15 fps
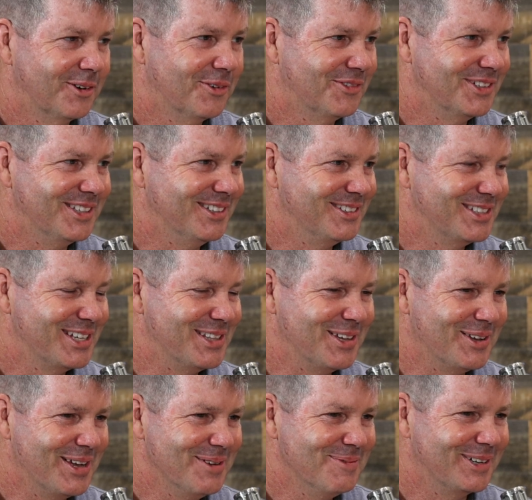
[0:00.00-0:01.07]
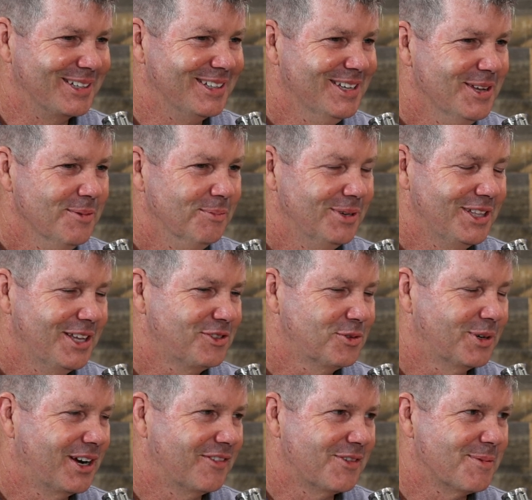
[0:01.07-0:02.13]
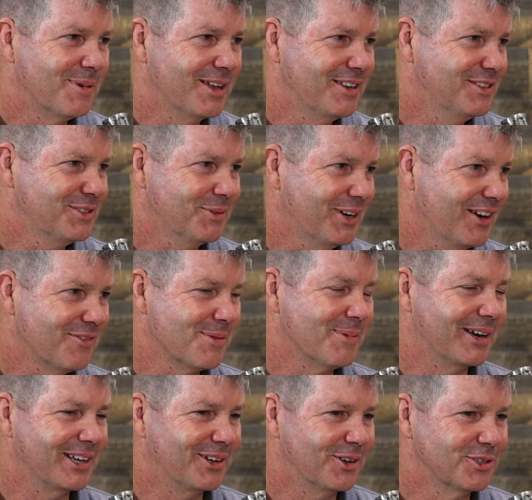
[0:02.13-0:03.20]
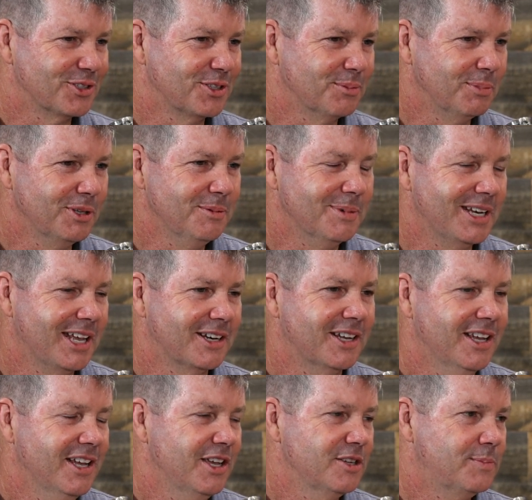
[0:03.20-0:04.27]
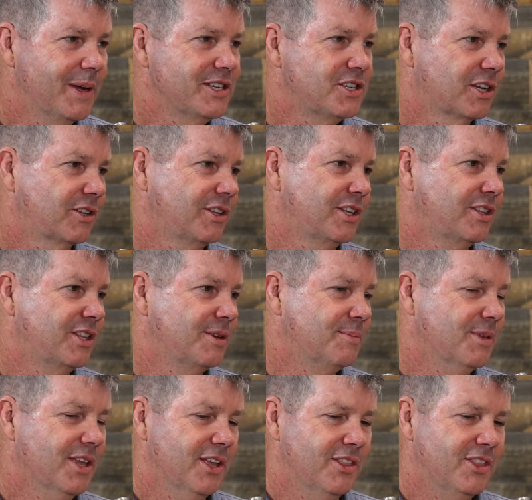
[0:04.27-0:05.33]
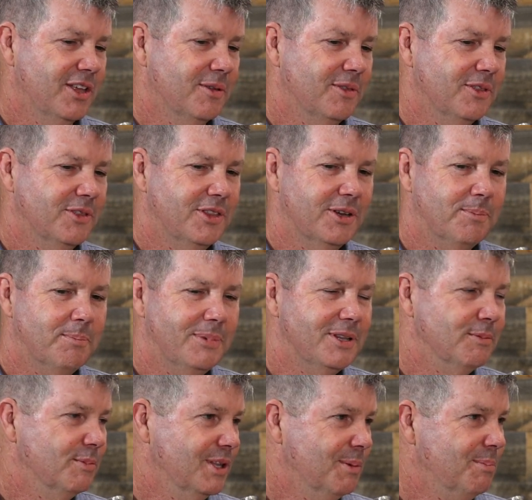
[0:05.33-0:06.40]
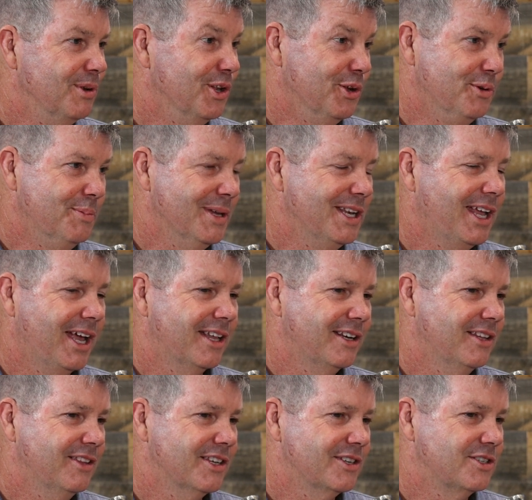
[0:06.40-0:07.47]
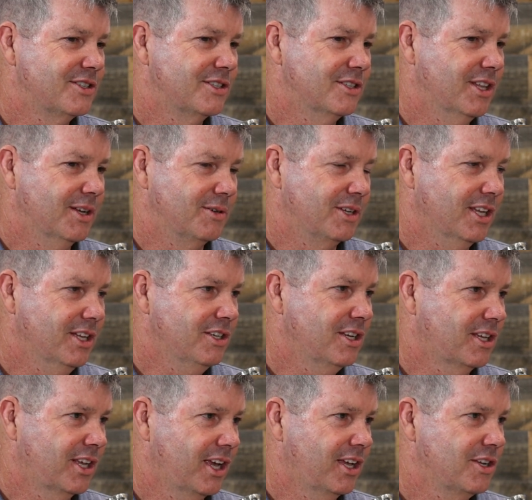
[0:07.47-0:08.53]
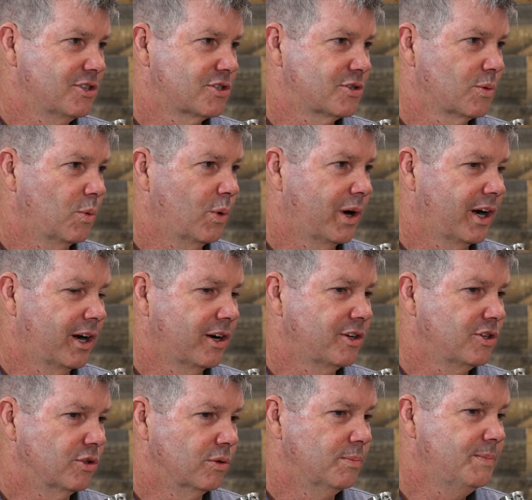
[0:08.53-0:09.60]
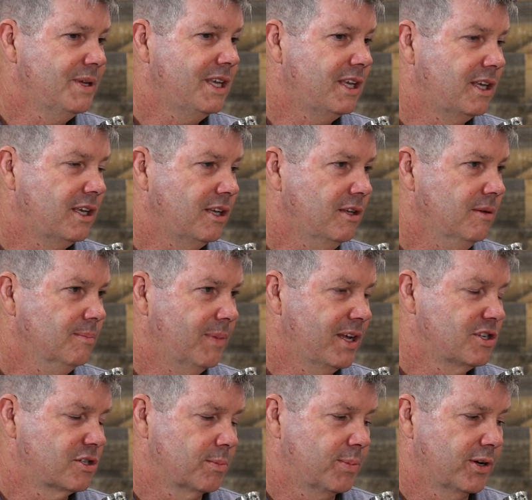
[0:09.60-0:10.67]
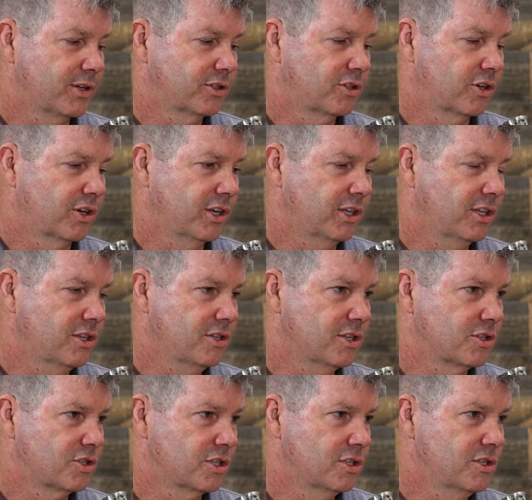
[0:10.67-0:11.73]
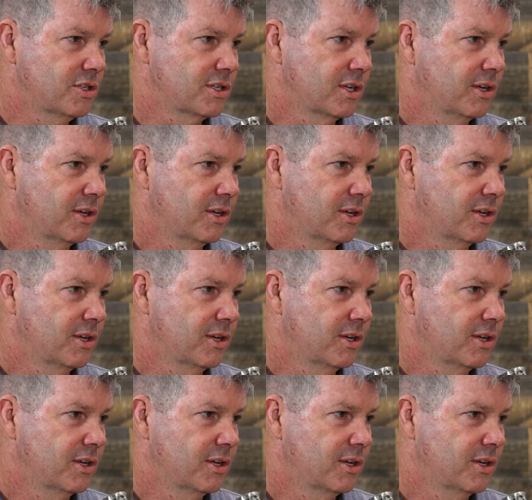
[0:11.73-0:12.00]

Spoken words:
if it's in the handbook, but that's what everybody calls it. The blue banana is basically the blue banana that indicates where you'll be based upon current conditions,